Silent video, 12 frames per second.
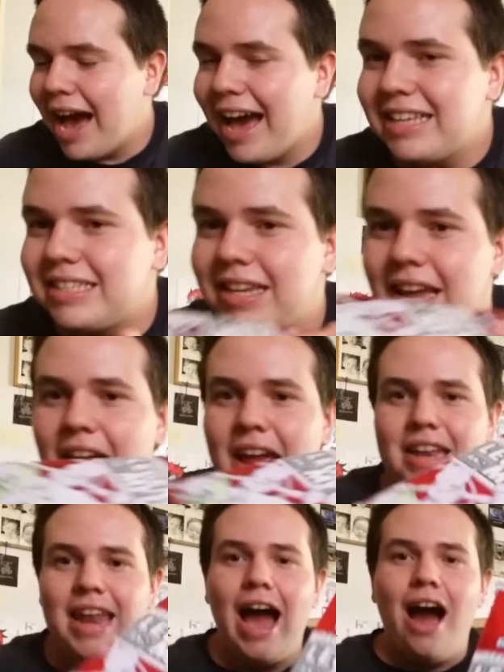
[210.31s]
Guys,
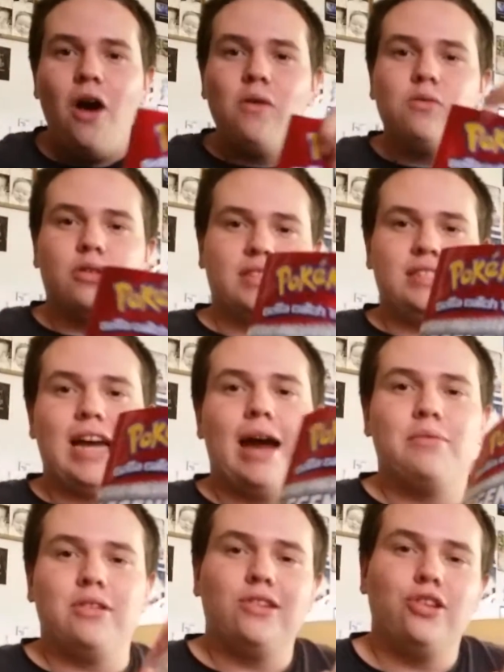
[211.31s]
now it's
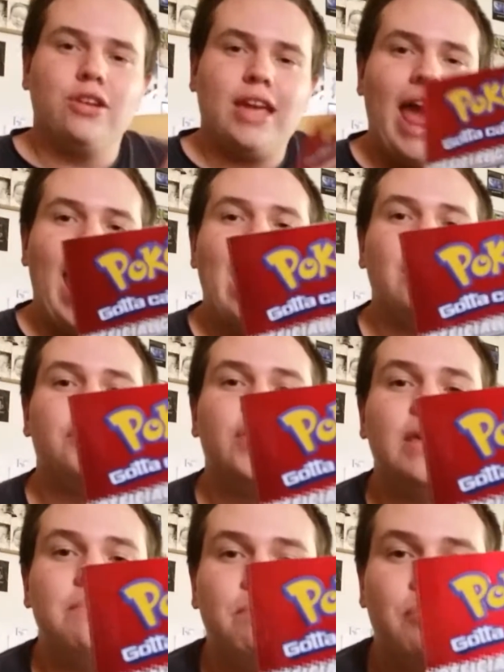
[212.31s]
time to look at
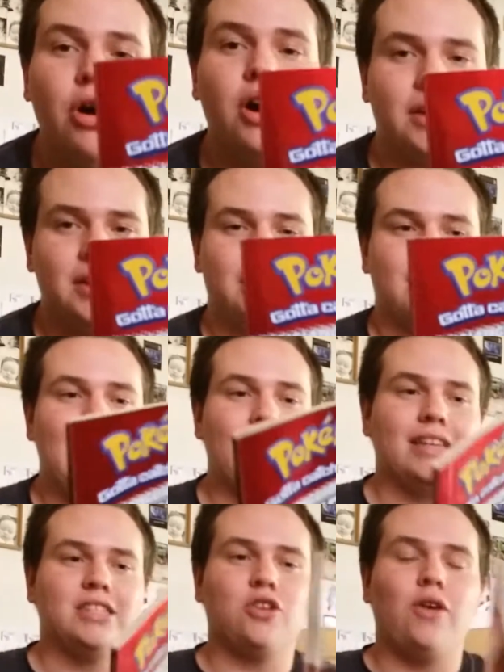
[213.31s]
the book.
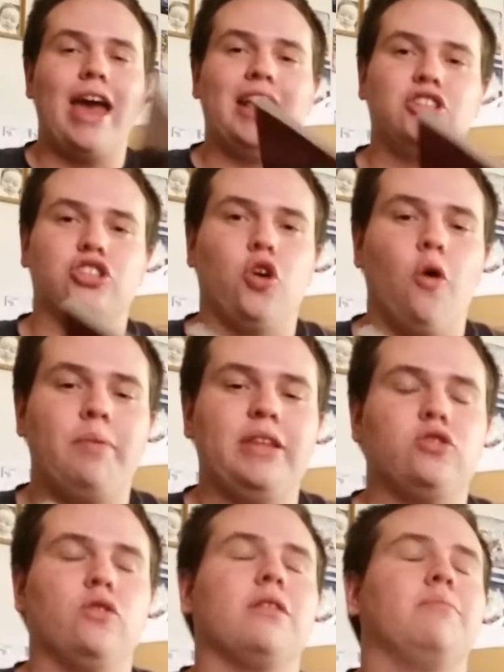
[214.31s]
Now let's go ahead and just open
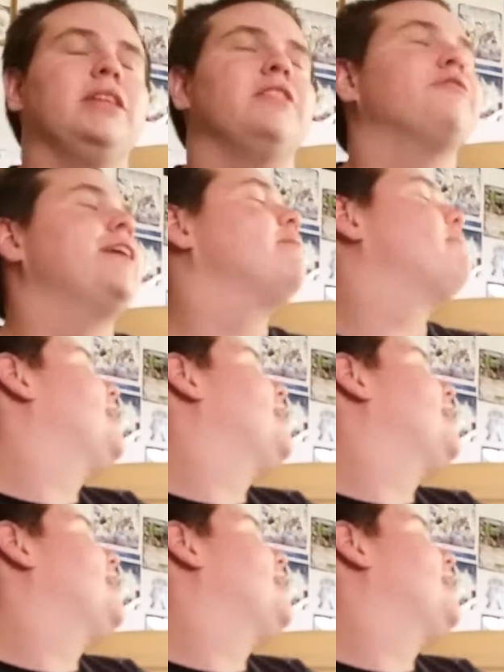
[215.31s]
it to a completely random